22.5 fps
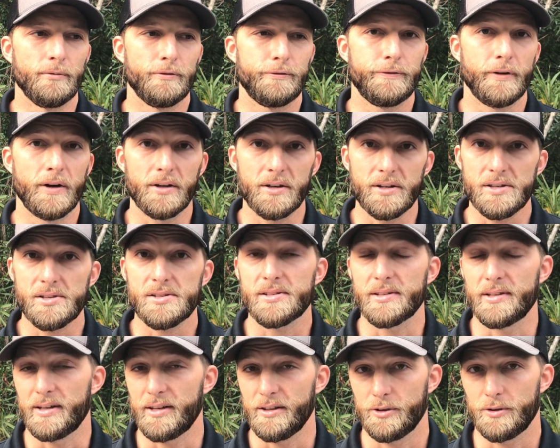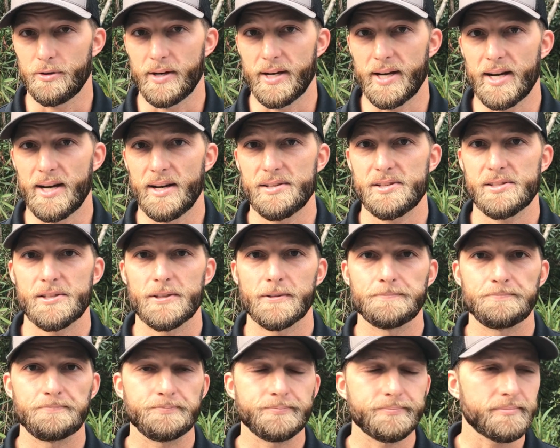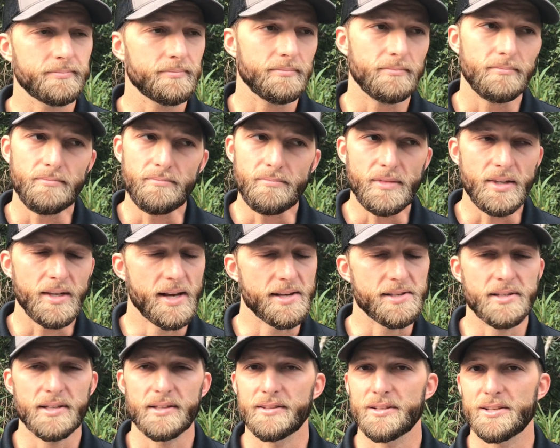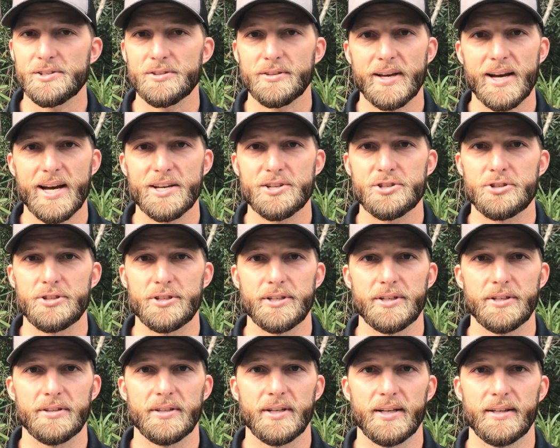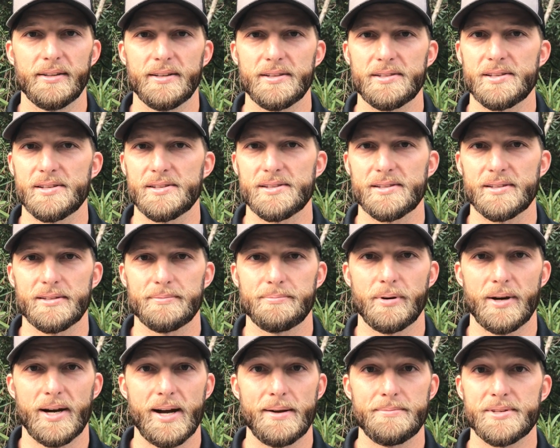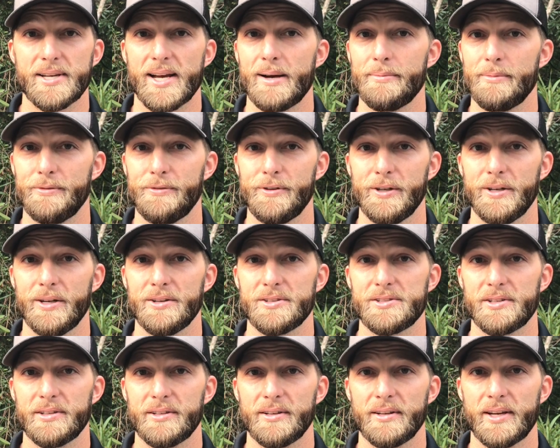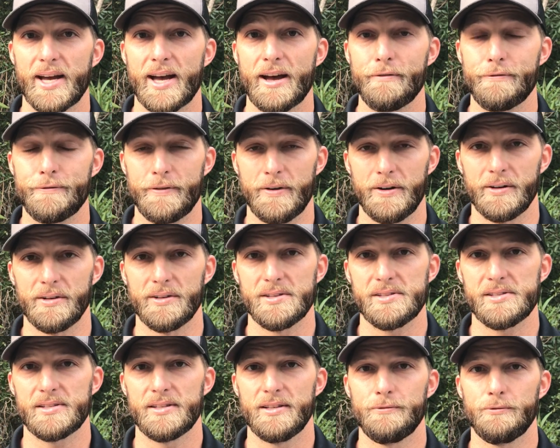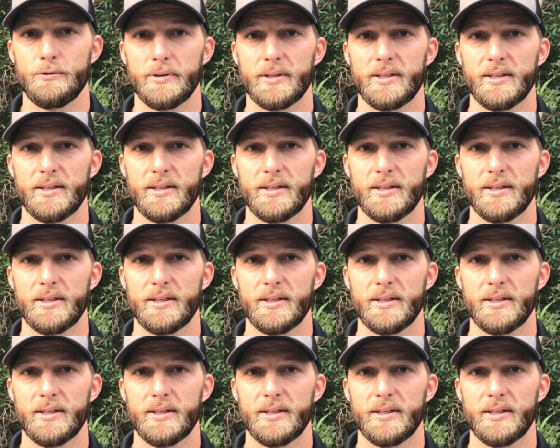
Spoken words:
Fungus in our grass I said this last year, this is the prime time of year to have fungus. If we